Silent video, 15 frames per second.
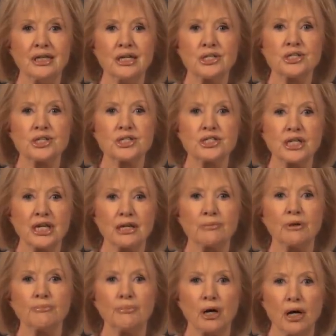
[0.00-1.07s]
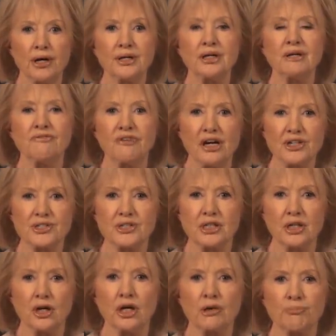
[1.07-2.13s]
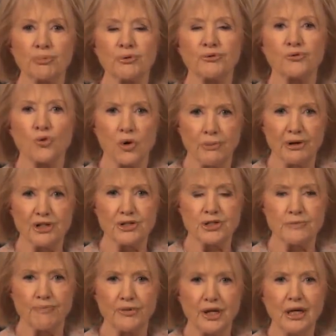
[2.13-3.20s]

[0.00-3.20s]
sustainable bond investing, on performance.